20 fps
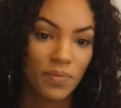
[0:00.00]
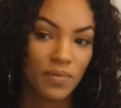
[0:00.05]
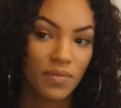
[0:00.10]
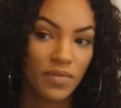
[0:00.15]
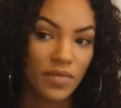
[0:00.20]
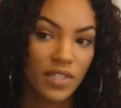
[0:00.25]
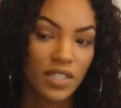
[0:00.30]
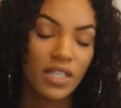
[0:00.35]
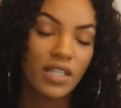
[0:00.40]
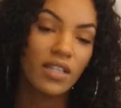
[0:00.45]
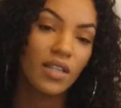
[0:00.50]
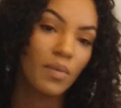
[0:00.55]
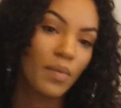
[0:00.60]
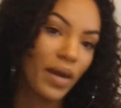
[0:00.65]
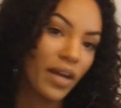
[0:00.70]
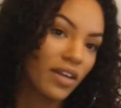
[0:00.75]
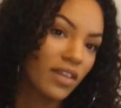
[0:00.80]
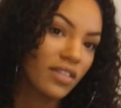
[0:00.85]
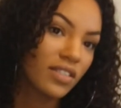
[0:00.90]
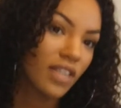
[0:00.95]
see the
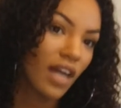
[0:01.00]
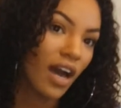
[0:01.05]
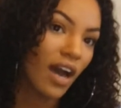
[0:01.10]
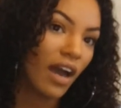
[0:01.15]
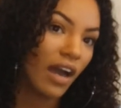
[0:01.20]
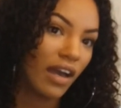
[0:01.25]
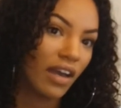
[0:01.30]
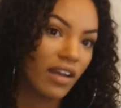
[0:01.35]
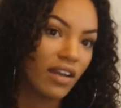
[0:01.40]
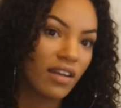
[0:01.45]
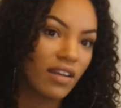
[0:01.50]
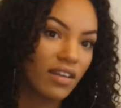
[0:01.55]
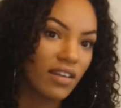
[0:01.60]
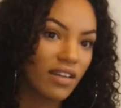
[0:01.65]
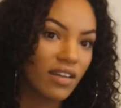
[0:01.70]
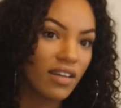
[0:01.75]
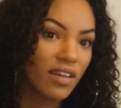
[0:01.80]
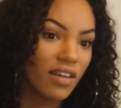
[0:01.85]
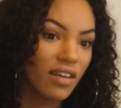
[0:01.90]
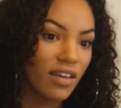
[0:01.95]
better side,
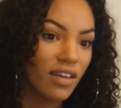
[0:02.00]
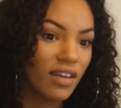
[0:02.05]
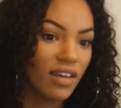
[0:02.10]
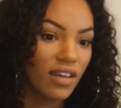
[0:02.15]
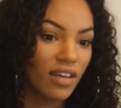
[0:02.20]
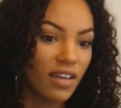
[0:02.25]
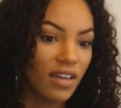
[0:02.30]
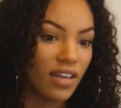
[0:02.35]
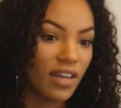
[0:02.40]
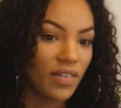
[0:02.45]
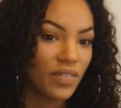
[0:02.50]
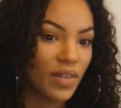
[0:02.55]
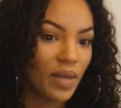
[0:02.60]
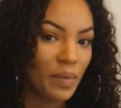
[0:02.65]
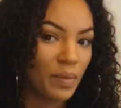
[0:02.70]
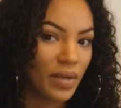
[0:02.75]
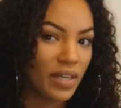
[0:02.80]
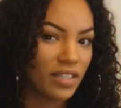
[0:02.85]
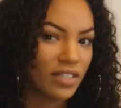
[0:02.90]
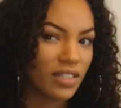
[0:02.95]
if that
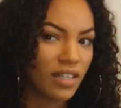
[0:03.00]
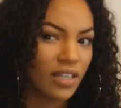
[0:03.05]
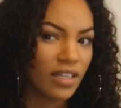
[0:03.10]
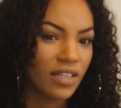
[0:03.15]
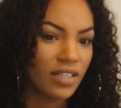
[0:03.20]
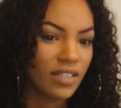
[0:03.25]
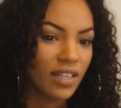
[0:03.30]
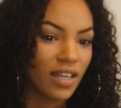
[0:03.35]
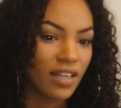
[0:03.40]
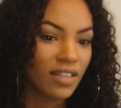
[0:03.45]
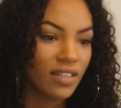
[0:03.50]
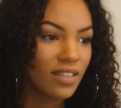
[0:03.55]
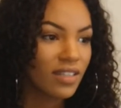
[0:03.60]
makes any sense.